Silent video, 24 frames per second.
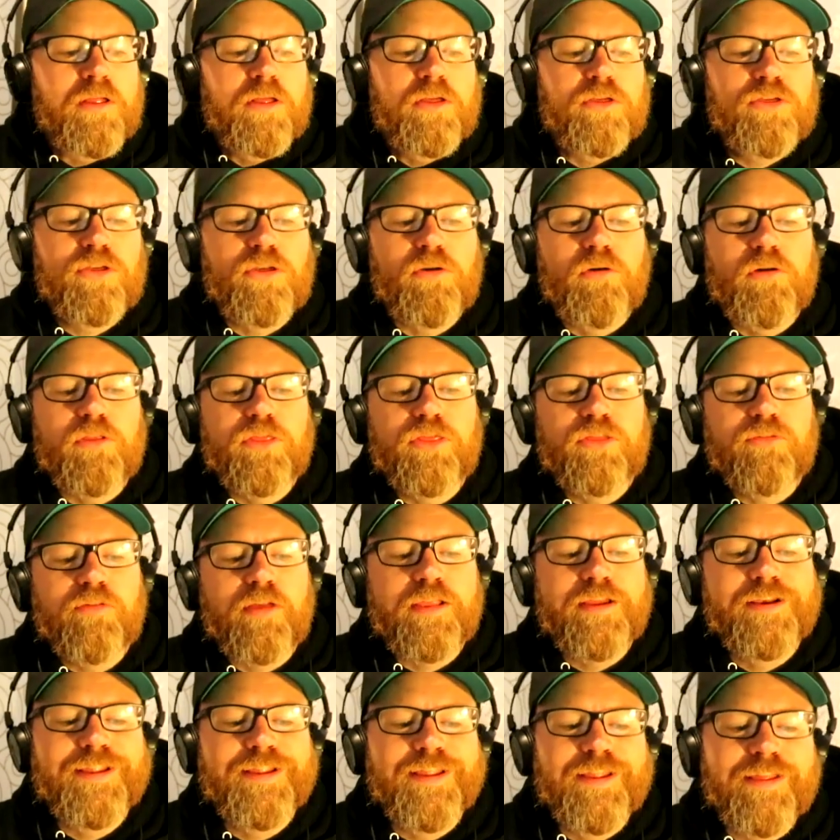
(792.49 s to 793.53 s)
saw a
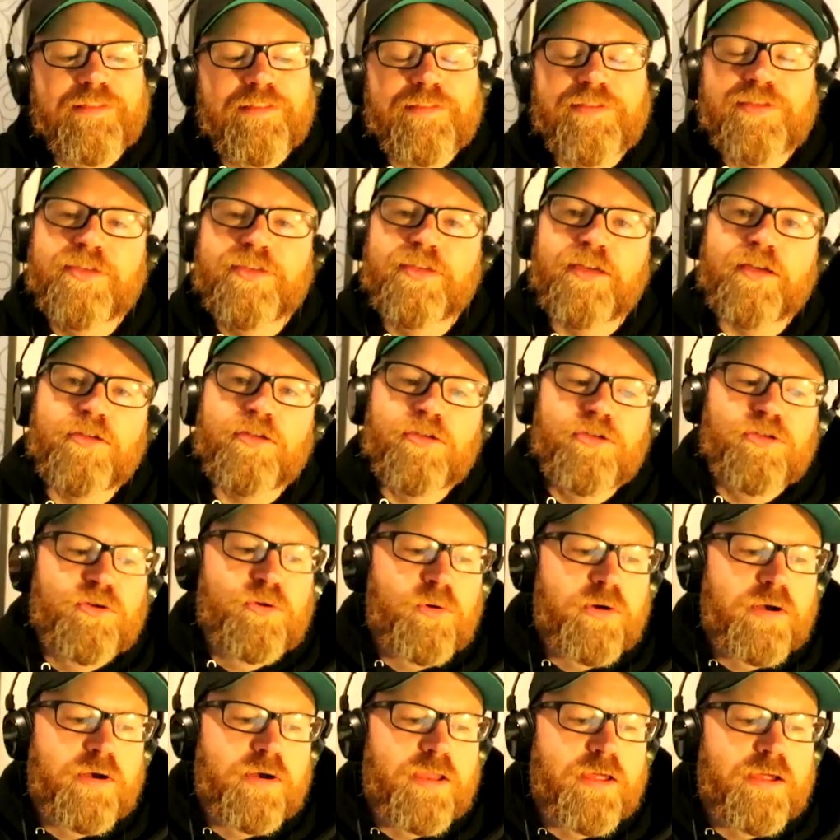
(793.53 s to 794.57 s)
thrilling 8-6
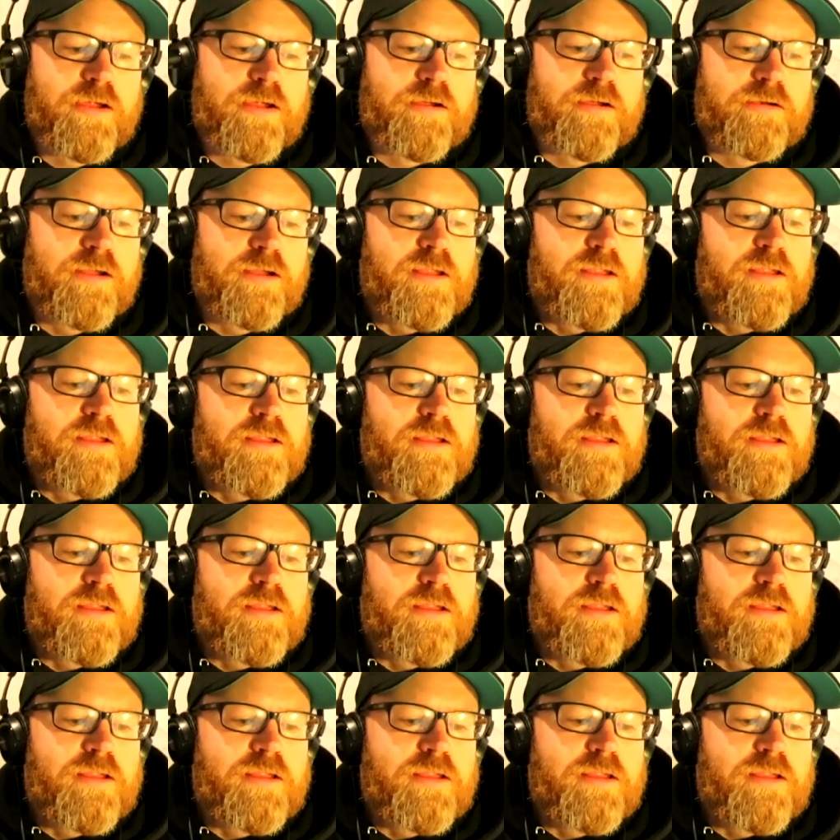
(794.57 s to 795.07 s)
scoreline